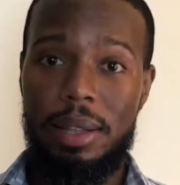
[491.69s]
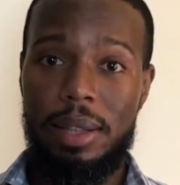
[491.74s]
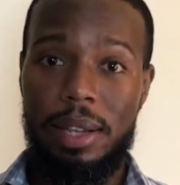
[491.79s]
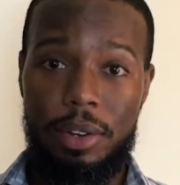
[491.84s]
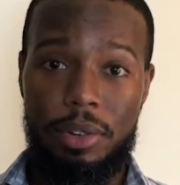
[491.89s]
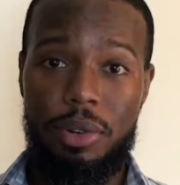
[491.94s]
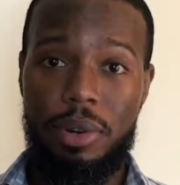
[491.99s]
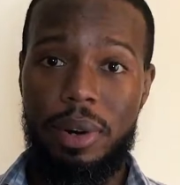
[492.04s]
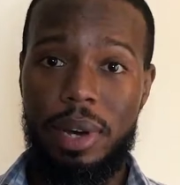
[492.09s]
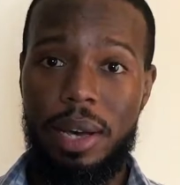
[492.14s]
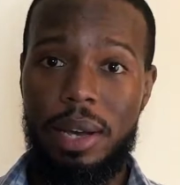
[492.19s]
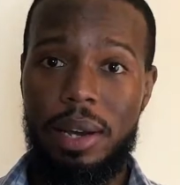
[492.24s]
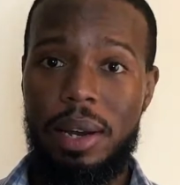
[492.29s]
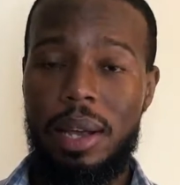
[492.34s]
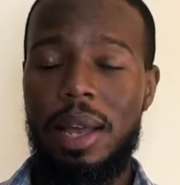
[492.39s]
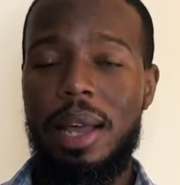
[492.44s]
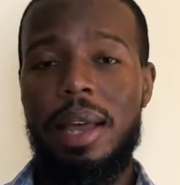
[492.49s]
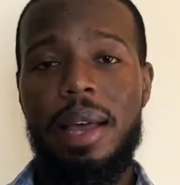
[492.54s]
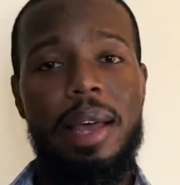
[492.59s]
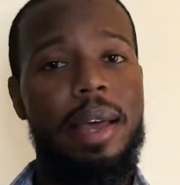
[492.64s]
that you're at,
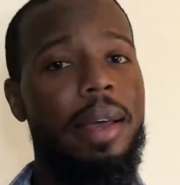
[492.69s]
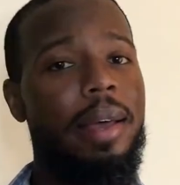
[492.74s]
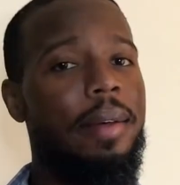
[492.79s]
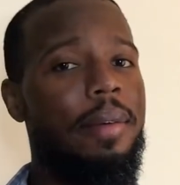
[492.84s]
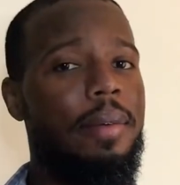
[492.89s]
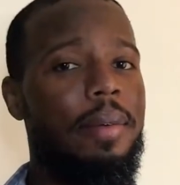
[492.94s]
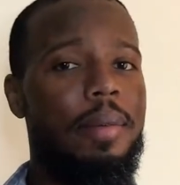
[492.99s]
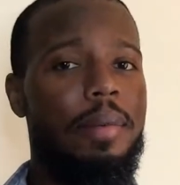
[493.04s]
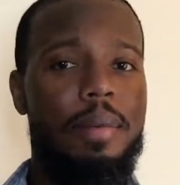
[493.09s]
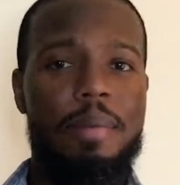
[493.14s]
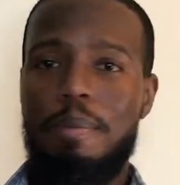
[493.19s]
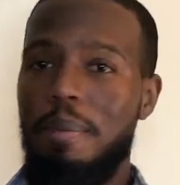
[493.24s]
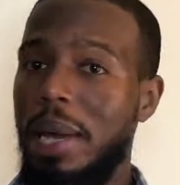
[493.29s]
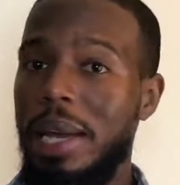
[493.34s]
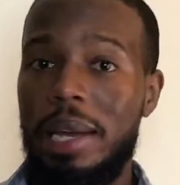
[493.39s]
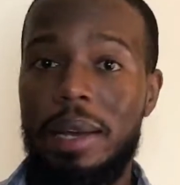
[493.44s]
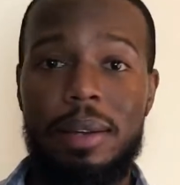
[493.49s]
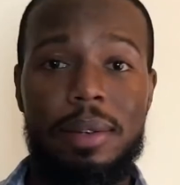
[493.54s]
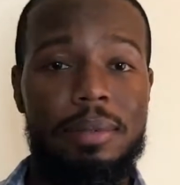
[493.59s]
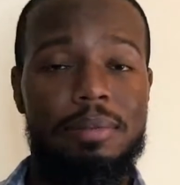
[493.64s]

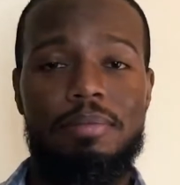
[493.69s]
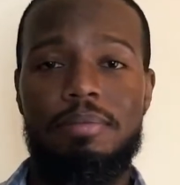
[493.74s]
man,